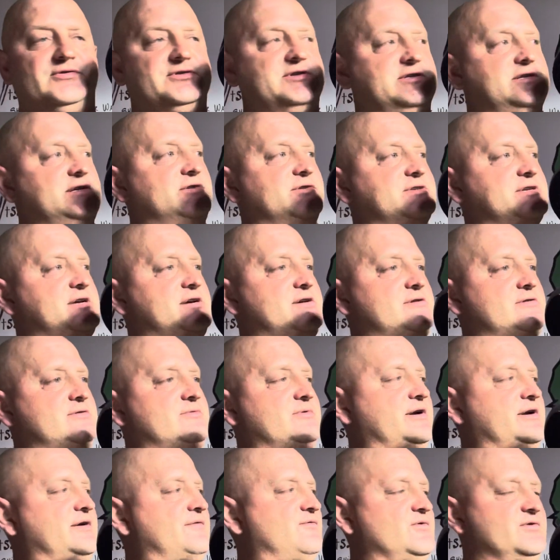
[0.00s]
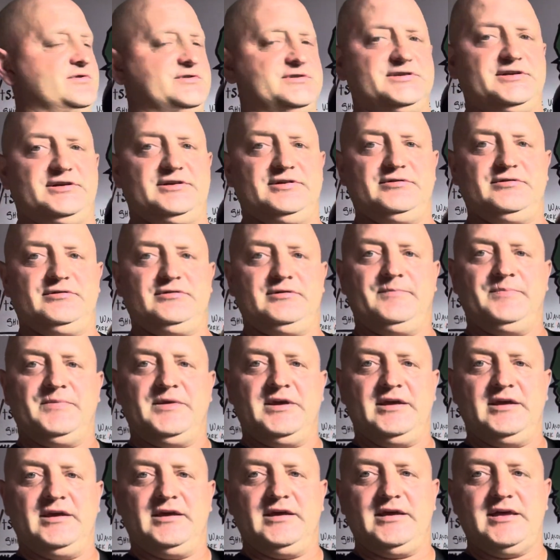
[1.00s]
steel toe, reinforced toe.
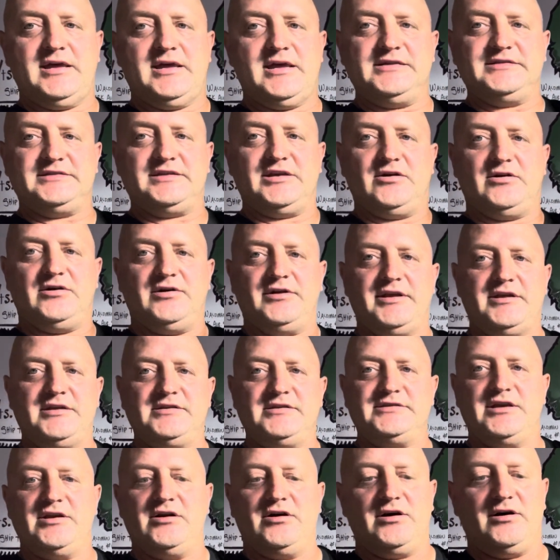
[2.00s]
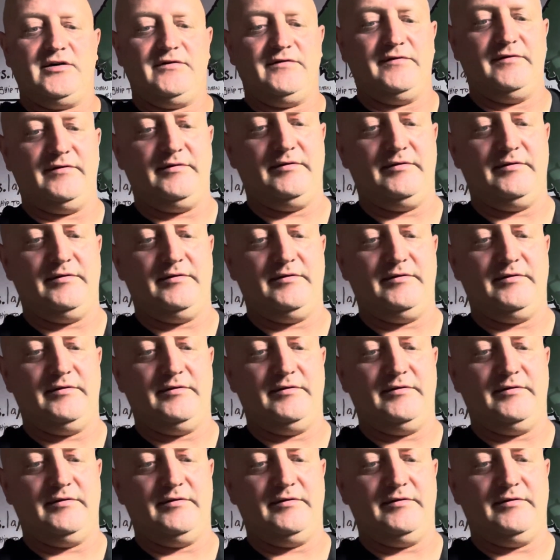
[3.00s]
Easy on, easy off.